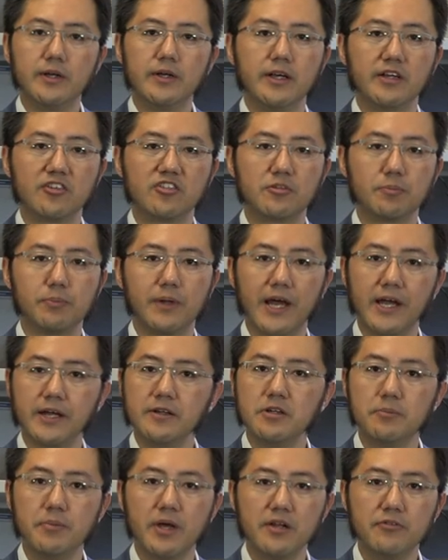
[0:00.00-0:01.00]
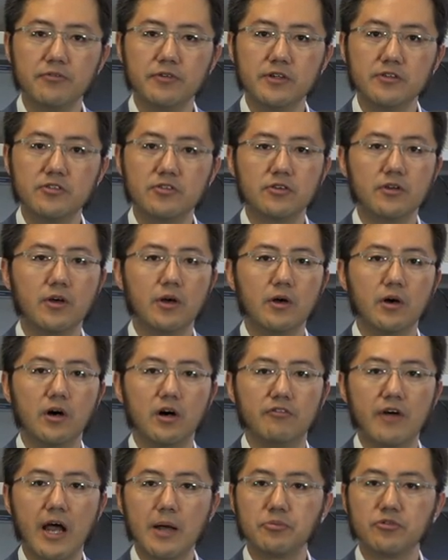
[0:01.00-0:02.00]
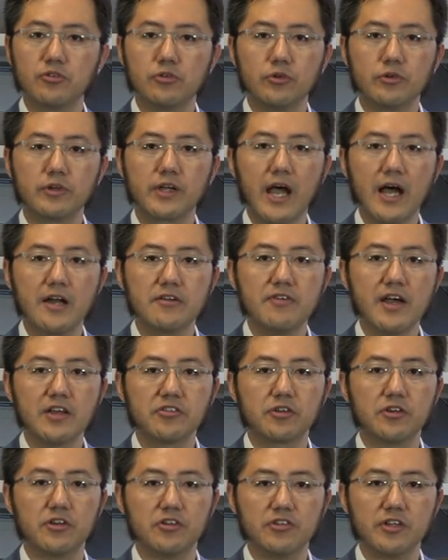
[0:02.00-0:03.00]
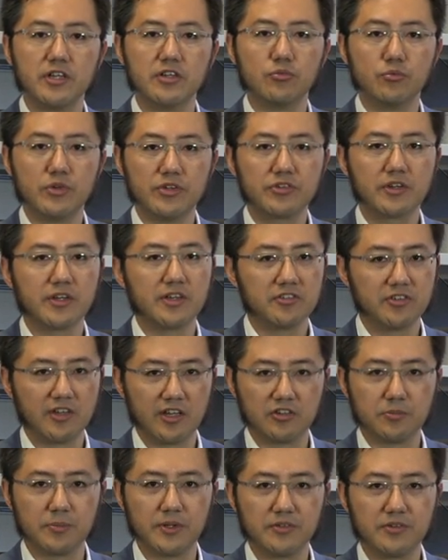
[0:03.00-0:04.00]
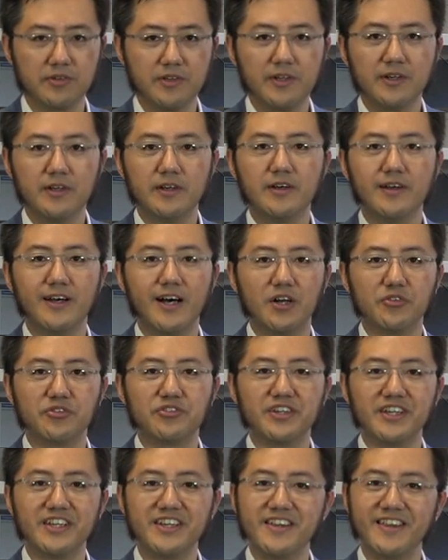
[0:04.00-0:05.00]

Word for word: explain the benefits, of Absolute Cardiovascular Disease Risk Assessment. I'll see you